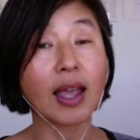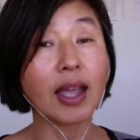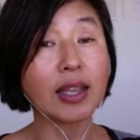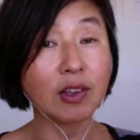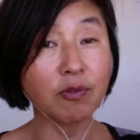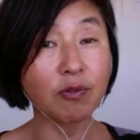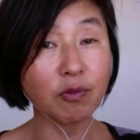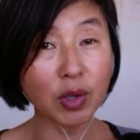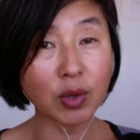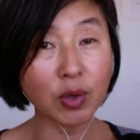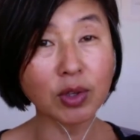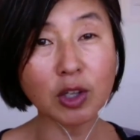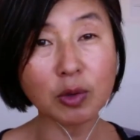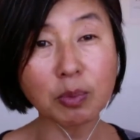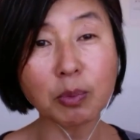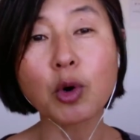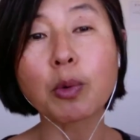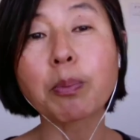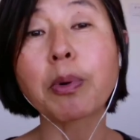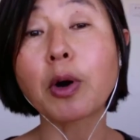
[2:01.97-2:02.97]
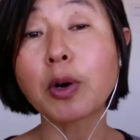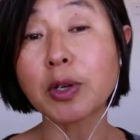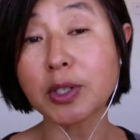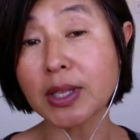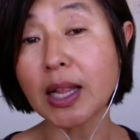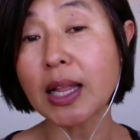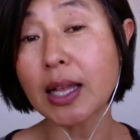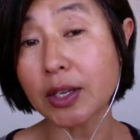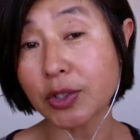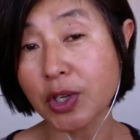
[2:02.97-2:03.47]
And if you need more
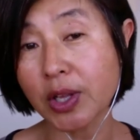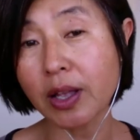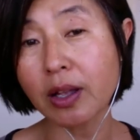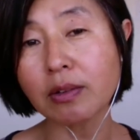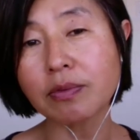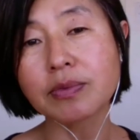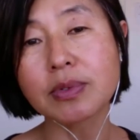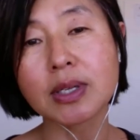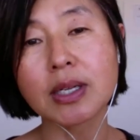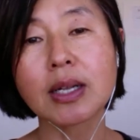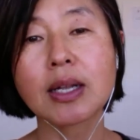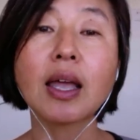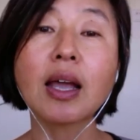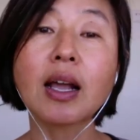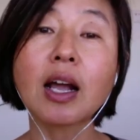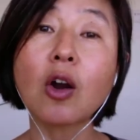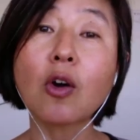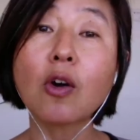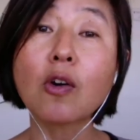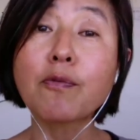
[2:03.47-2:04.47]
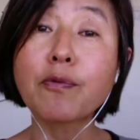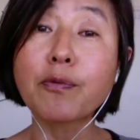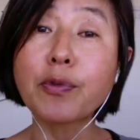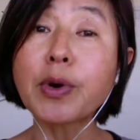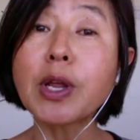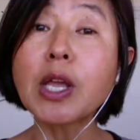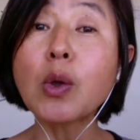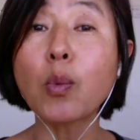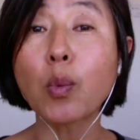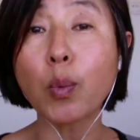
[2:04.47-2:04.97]
personalized help, take our
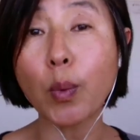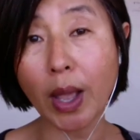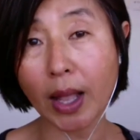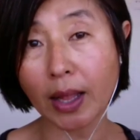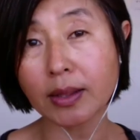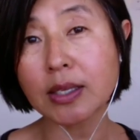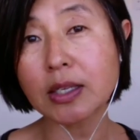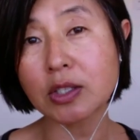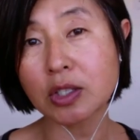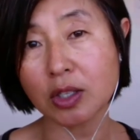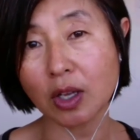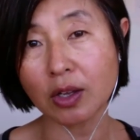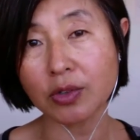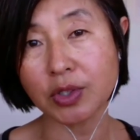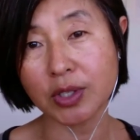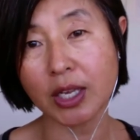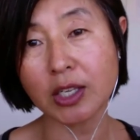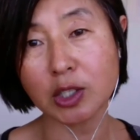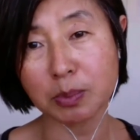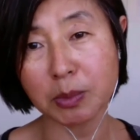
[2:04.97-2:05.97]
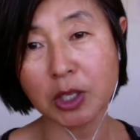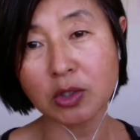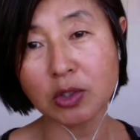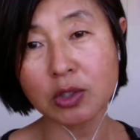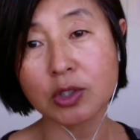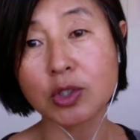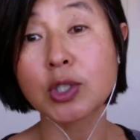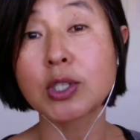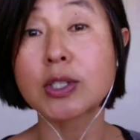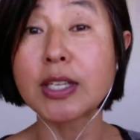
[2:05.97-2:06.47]
free wellness assessment
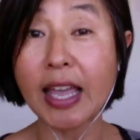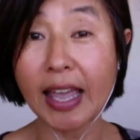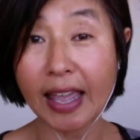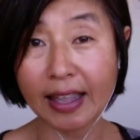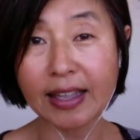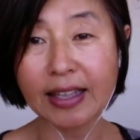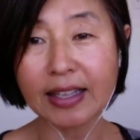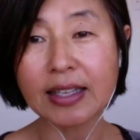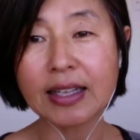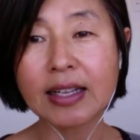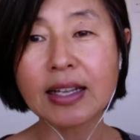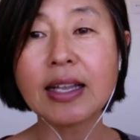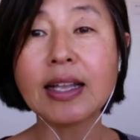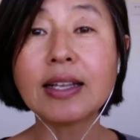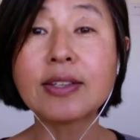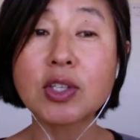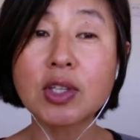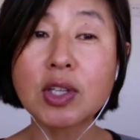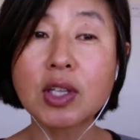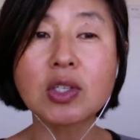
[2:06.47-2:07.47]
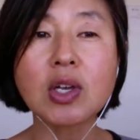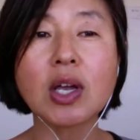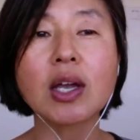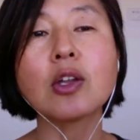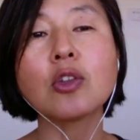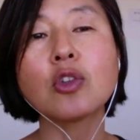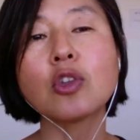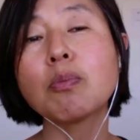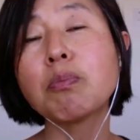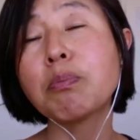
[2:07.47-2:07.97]
today. It's
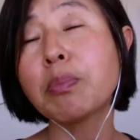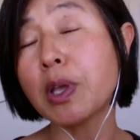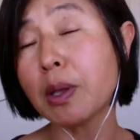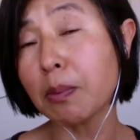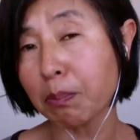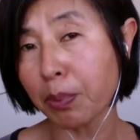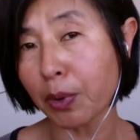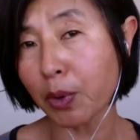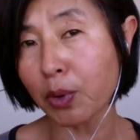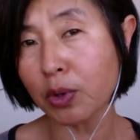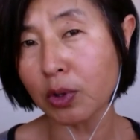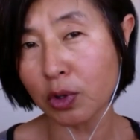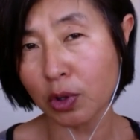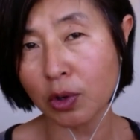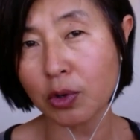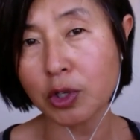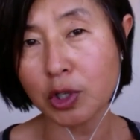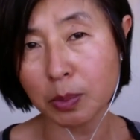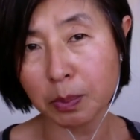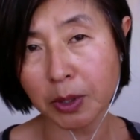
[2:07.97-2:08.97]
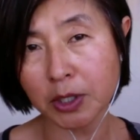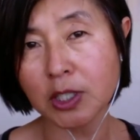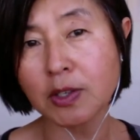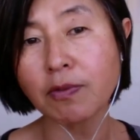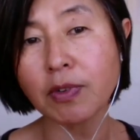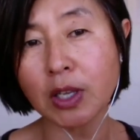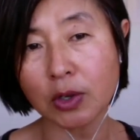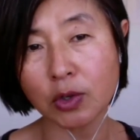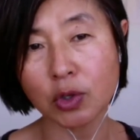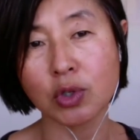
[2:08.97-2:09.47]
designed to pinpoint your
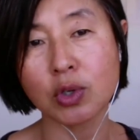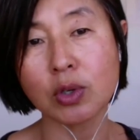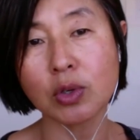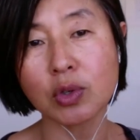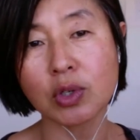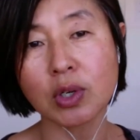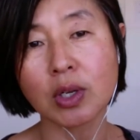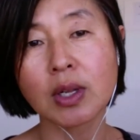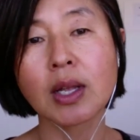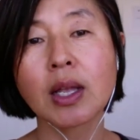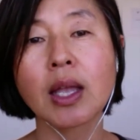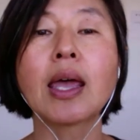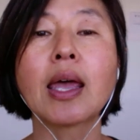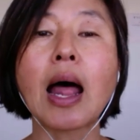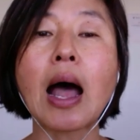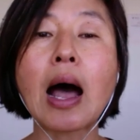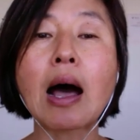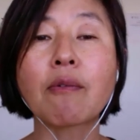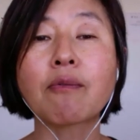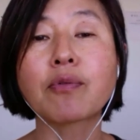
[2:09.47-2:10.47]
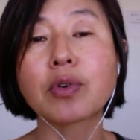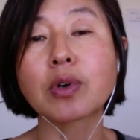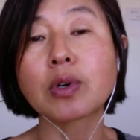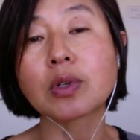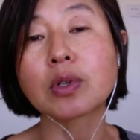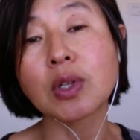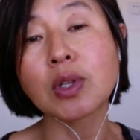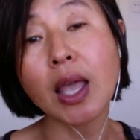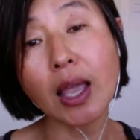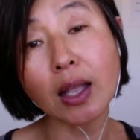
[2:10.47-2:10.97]
specific issues and
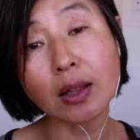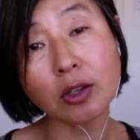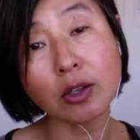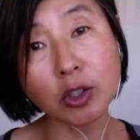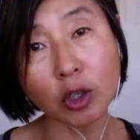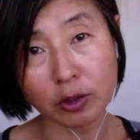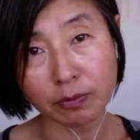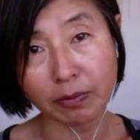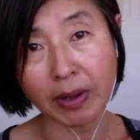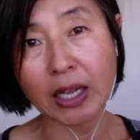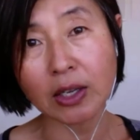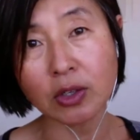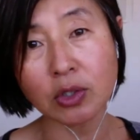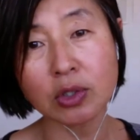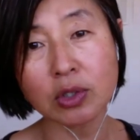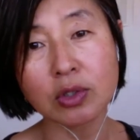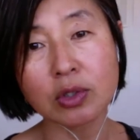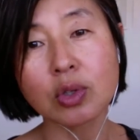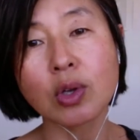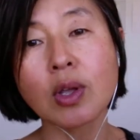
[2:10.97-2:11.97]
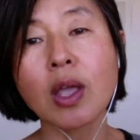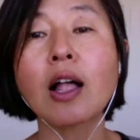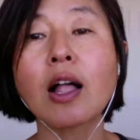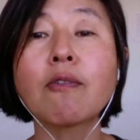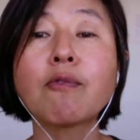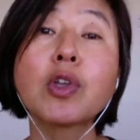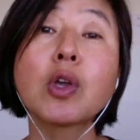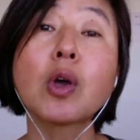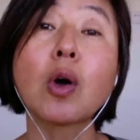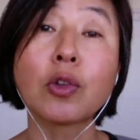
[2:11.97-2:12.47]
offer tailored advice to
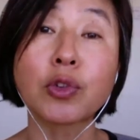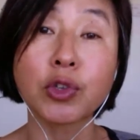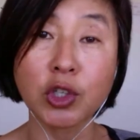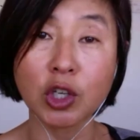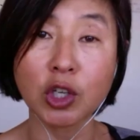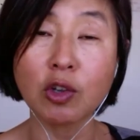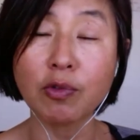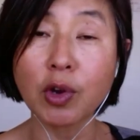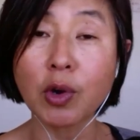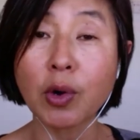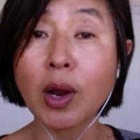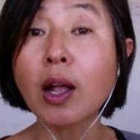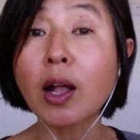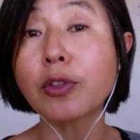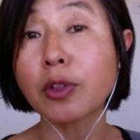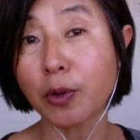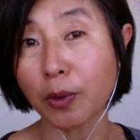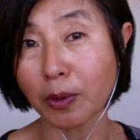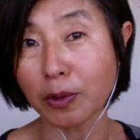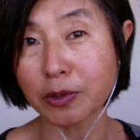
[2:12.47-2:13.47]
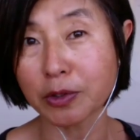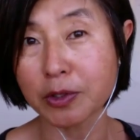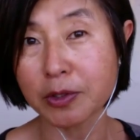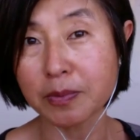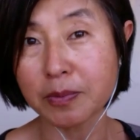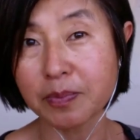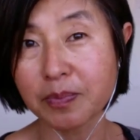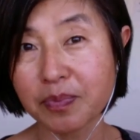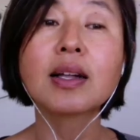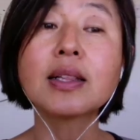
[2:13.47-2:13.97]
help you achieve your health goals.
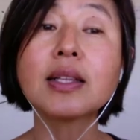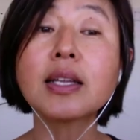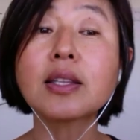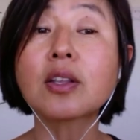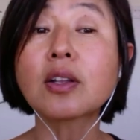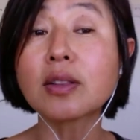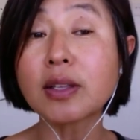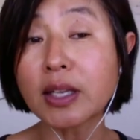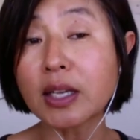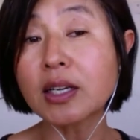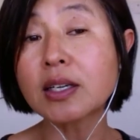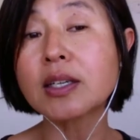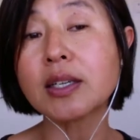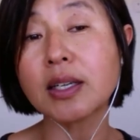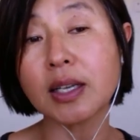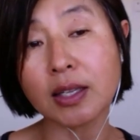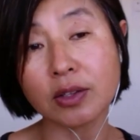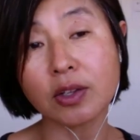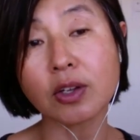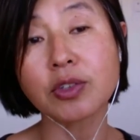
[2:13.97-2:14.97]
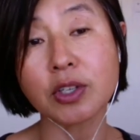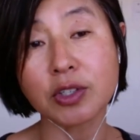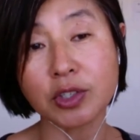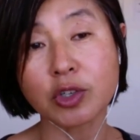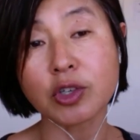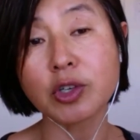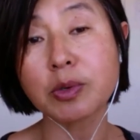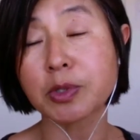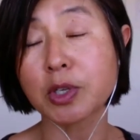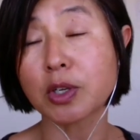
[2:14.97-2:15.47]
Click the link in the
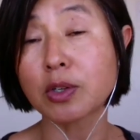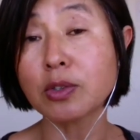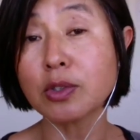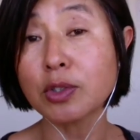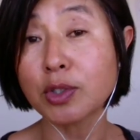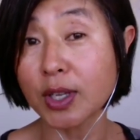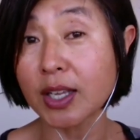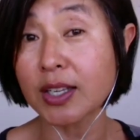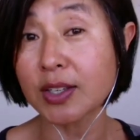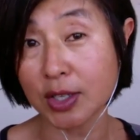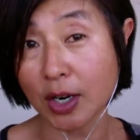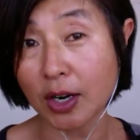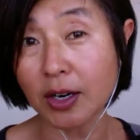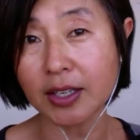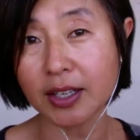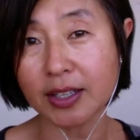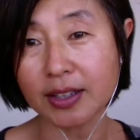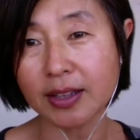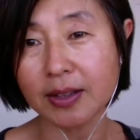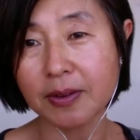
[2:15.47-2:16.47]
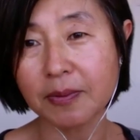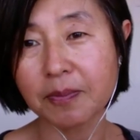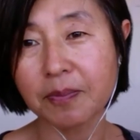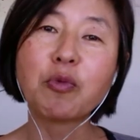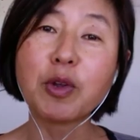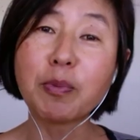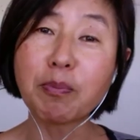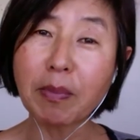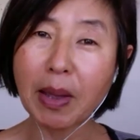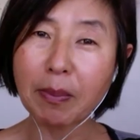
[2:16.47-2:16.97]
description to get started.
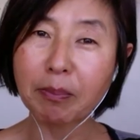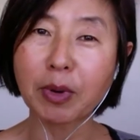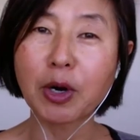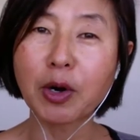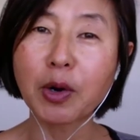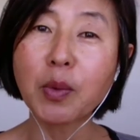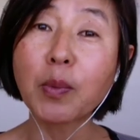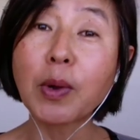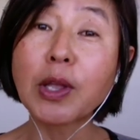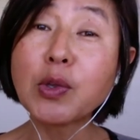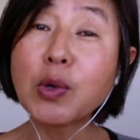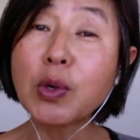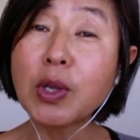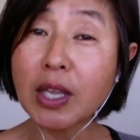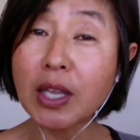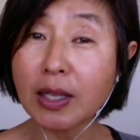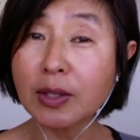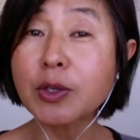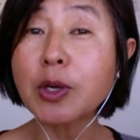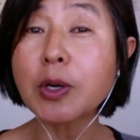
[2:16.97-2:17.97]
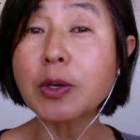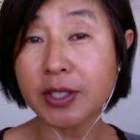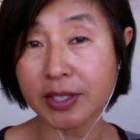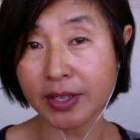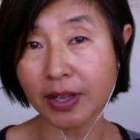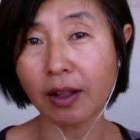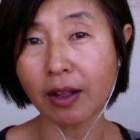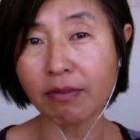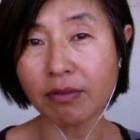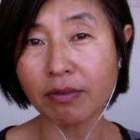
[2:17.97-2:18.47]
Remember, when you heal
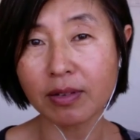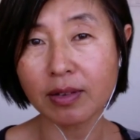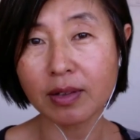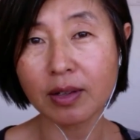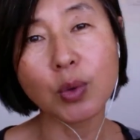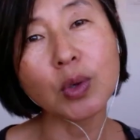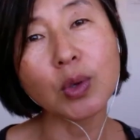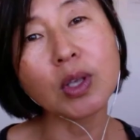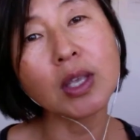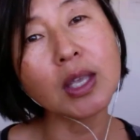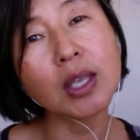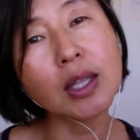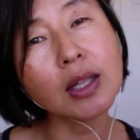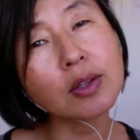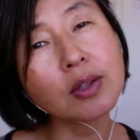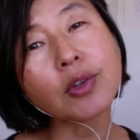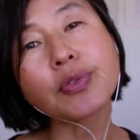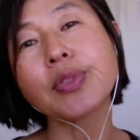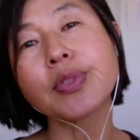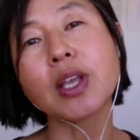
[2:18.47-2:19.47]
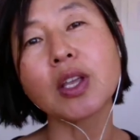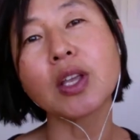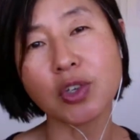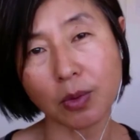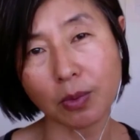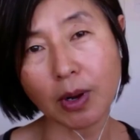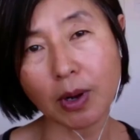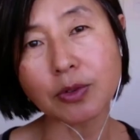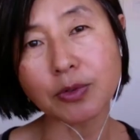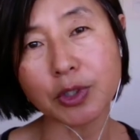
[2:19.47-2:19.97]
yourself, you heal the things
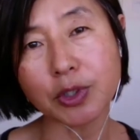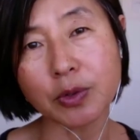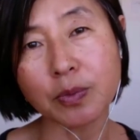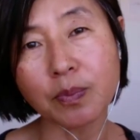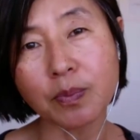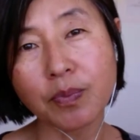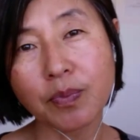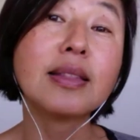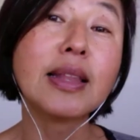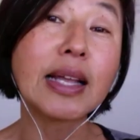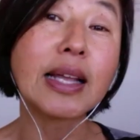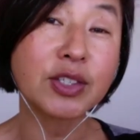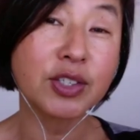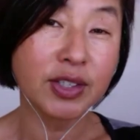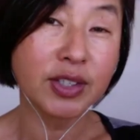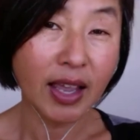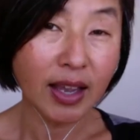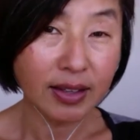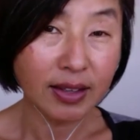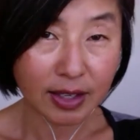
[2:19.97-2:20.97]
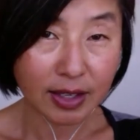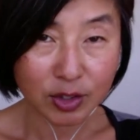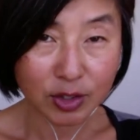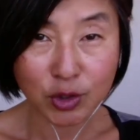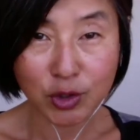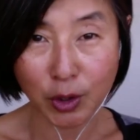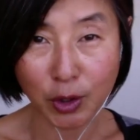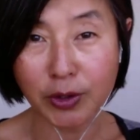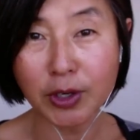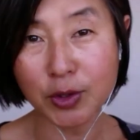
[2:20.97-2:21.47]
around you. Let's take this
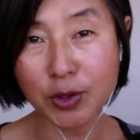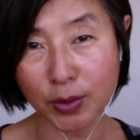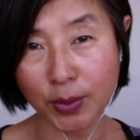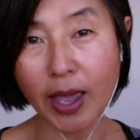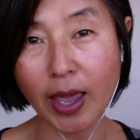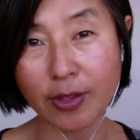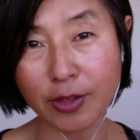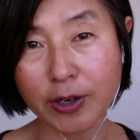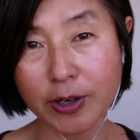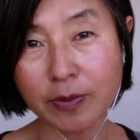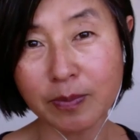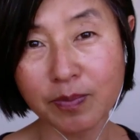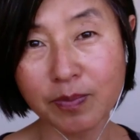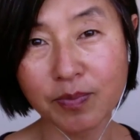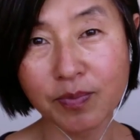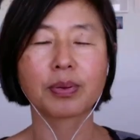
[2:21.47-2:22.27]
journey together.